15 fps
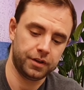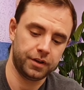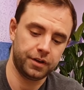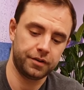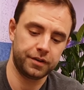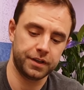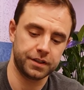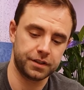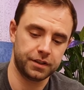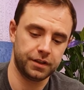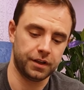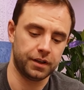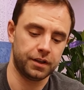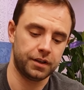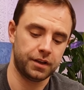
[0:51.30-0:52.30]
here is
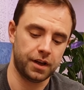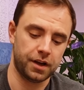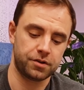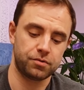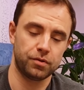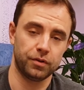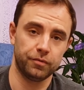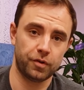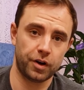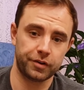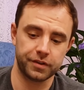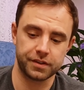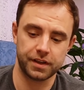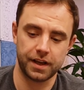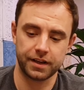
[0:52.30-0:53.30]
the actual
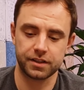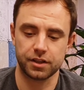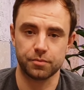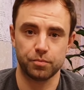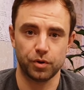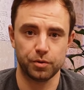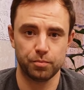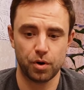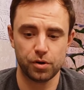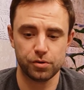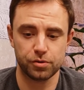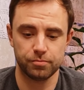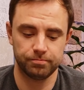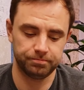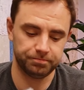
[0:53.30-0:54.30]
wireless access point box.